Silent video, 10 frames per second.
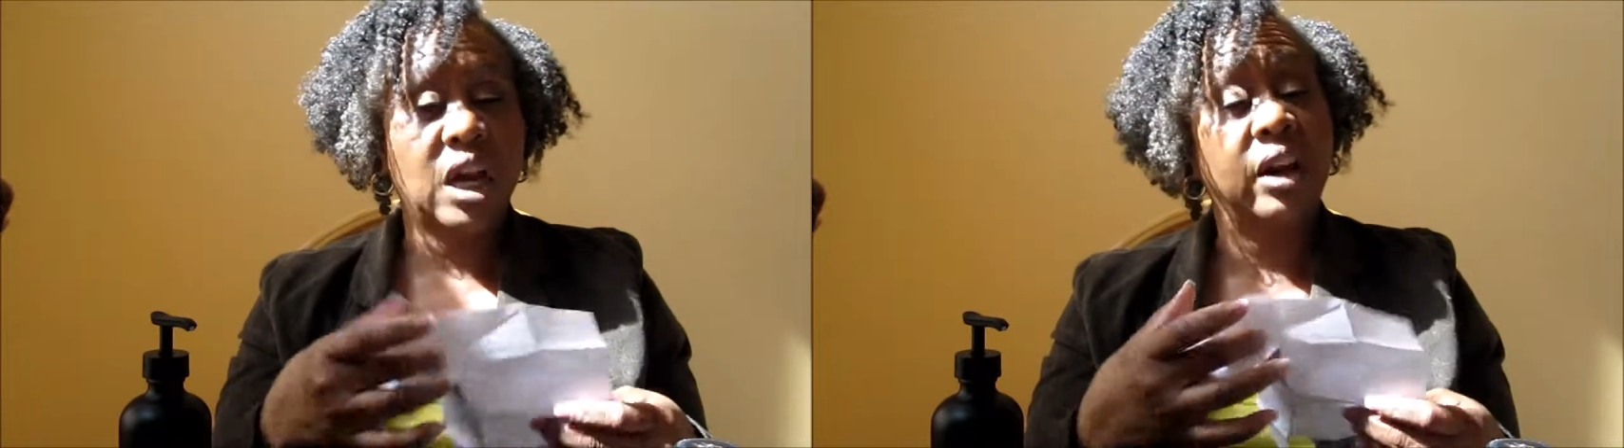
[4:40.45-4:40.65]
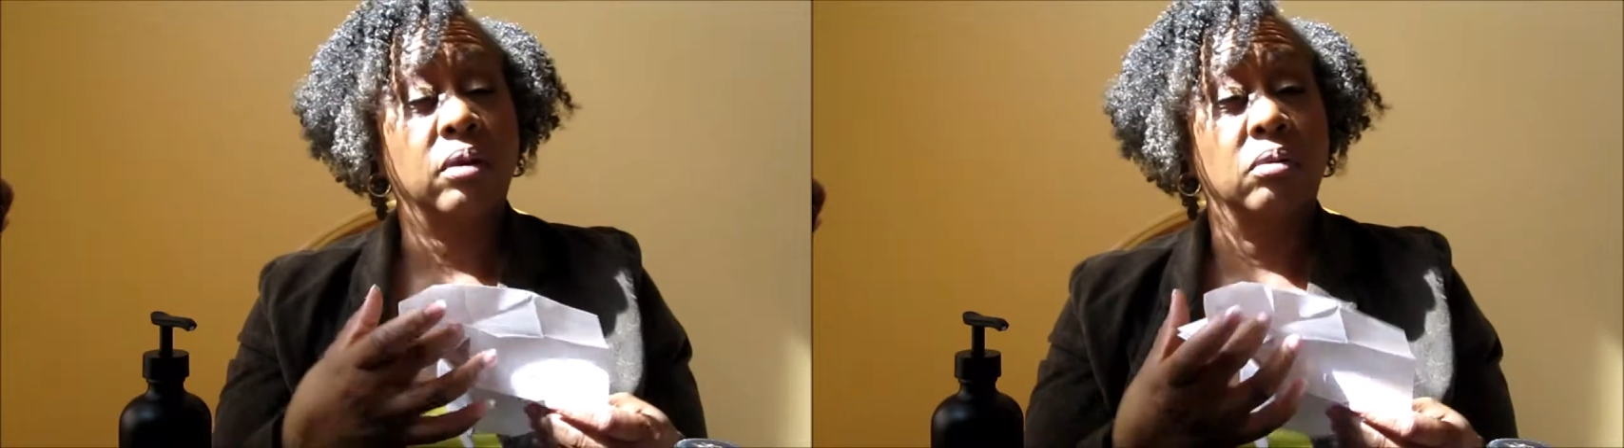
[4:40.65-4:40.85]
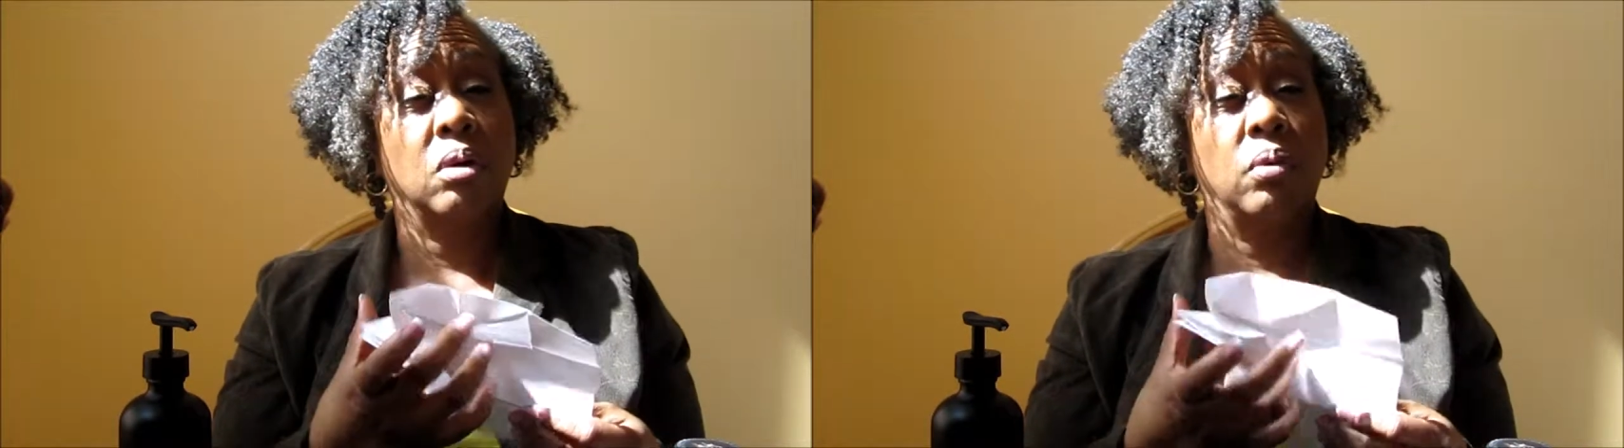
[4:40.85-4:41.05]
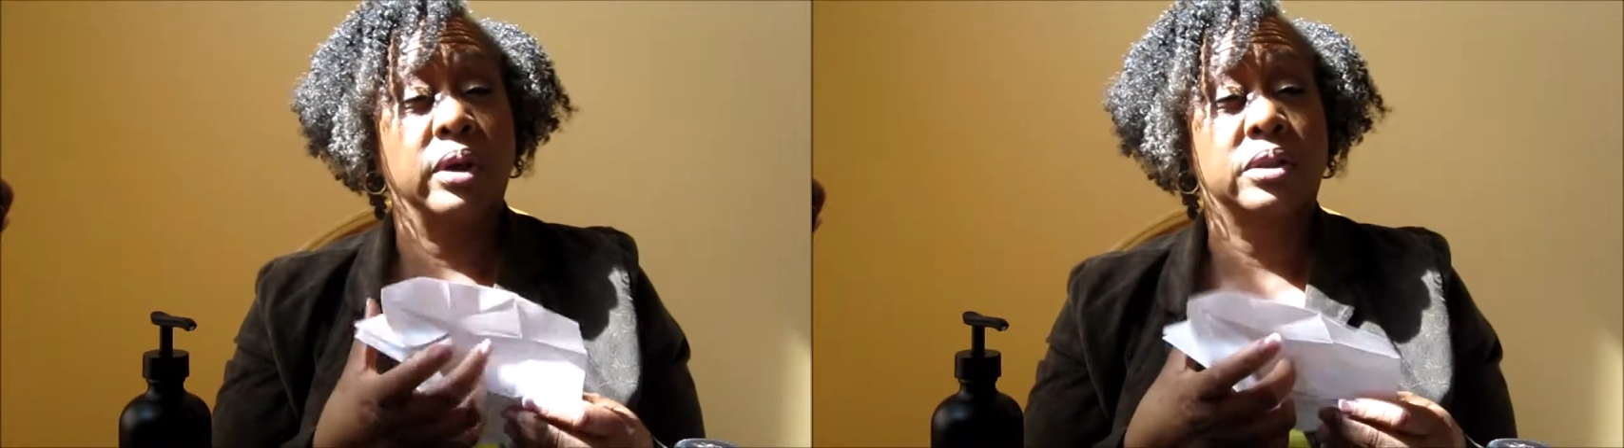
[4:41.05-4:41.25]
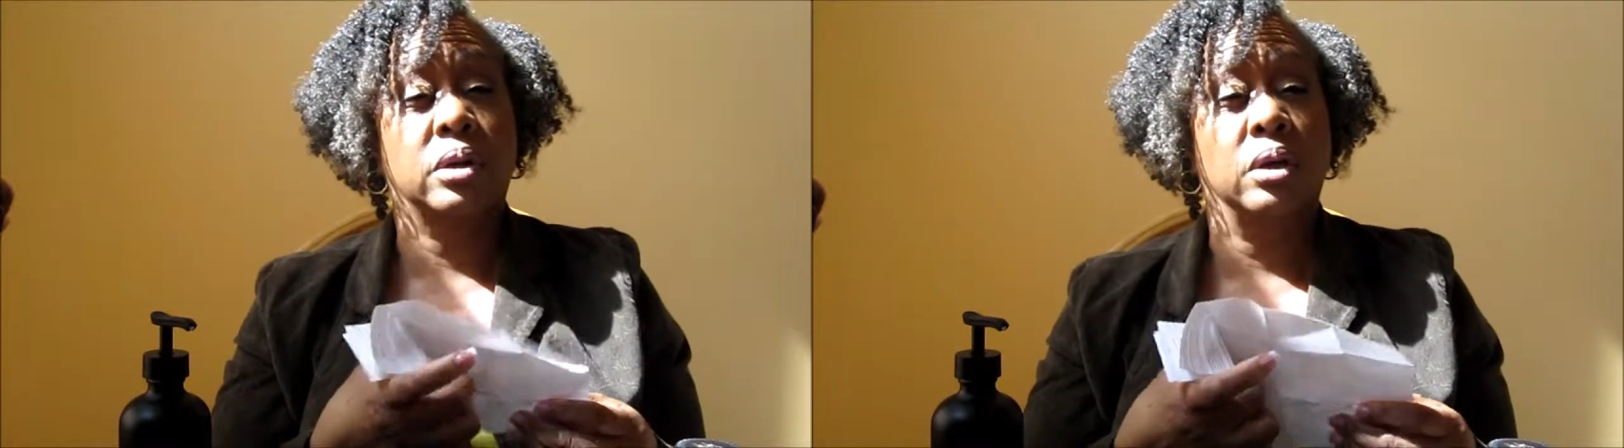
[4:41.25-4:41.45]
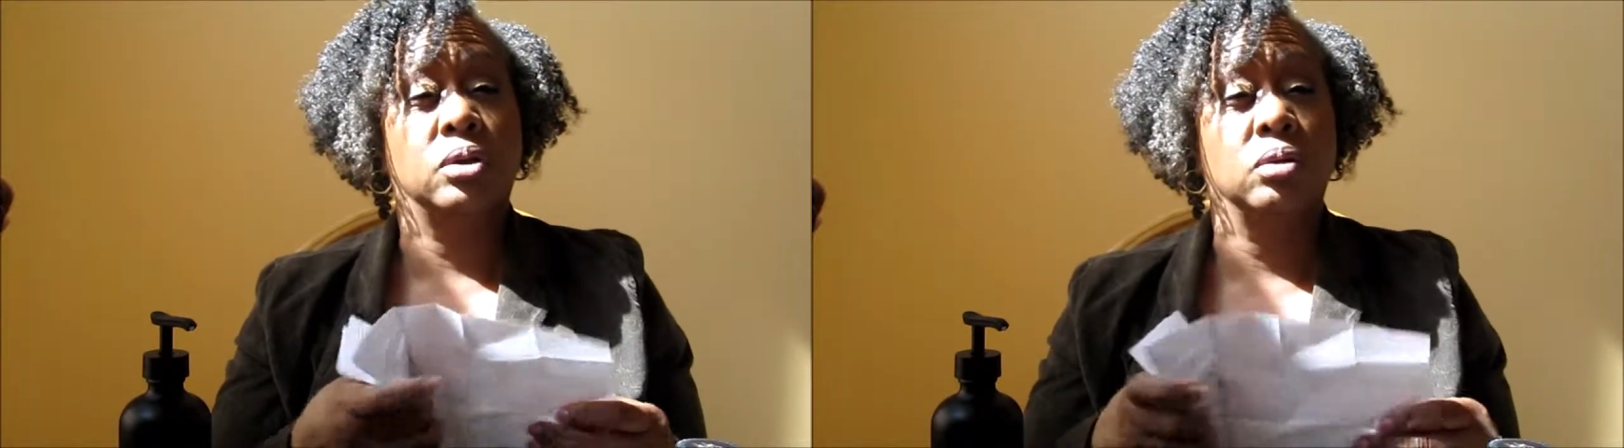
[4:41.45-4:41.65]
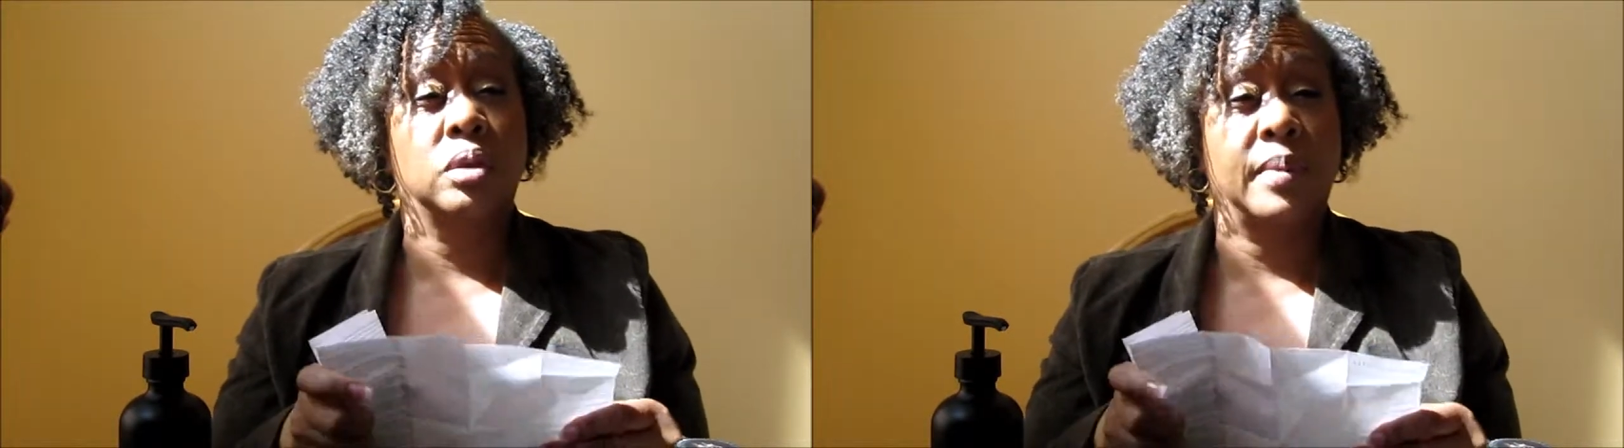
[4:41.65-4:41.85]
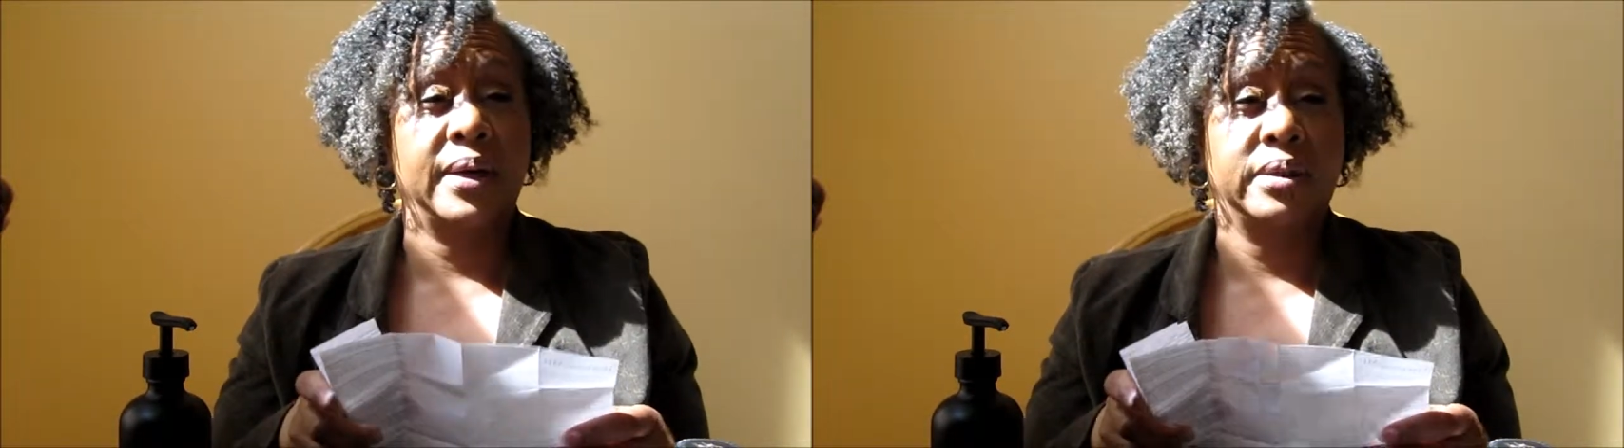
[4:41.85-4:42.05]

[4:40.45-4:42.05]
I don't know what it's going to do to my